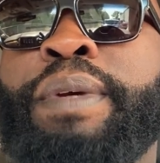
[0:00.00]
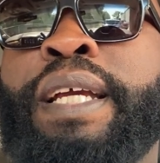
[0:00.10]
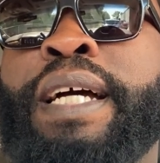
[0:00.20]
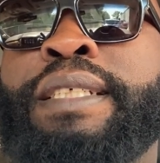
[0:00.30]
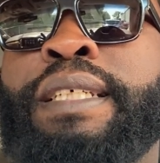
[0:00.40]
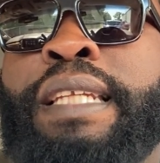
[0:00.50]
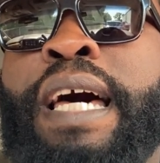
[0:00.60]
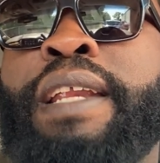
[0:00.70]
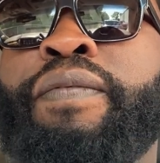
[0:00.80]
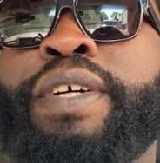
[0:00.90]
because a
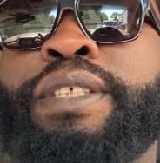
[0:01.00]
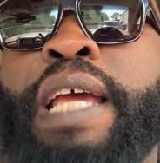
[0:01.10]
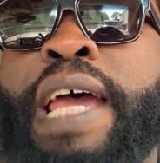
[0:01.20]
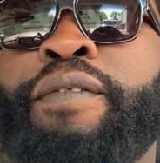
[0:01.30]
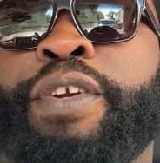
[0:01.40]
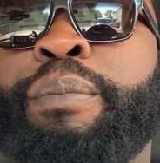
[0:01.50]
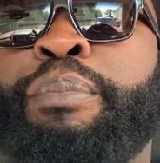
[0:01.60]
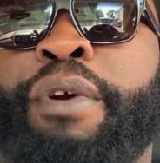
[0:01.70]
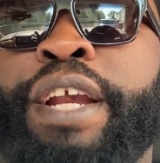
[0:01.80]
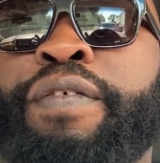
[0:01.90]
lot of us are having to
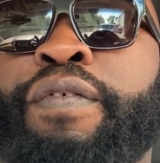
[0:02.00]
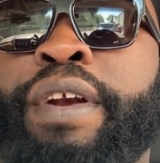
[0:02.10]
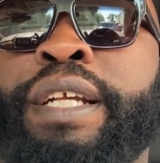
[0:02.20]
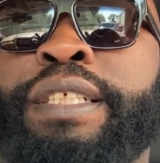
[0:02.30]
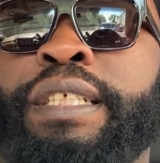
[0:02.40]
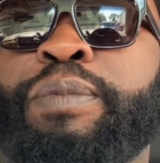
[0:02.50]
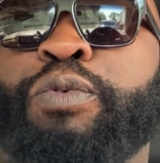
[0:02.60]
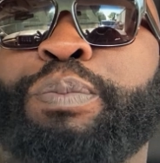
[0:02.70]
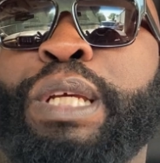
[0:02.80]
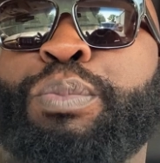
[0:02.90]
break friendships
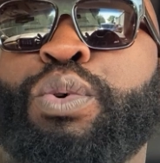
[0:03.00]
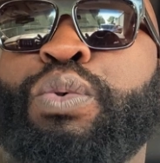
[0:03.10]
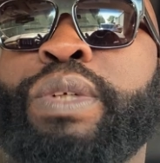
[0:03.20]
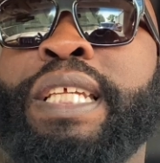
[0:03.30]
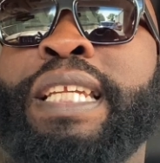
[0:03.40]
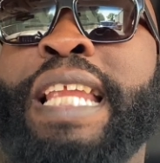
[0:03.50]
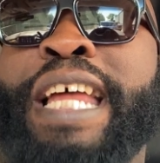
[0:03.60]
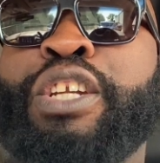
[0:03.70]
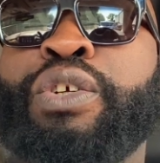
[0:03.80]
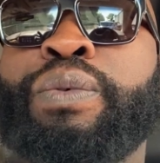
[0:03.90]
with people who did
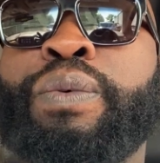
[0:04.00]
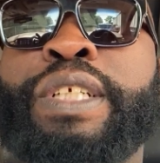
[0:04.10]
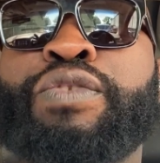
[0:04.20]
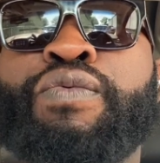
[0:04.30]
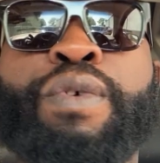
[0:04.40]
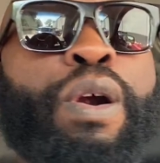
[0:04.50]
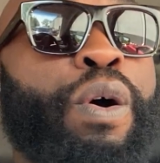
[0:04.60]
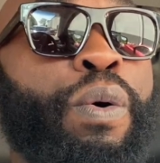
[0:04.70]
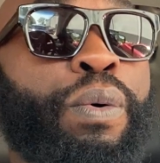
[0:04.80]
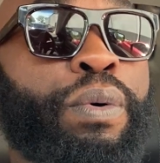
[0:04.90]
not do what's
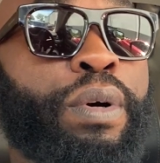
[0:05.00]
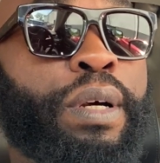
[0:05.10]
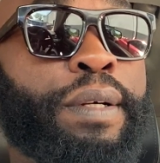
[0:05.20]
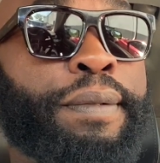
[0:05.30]
wrong.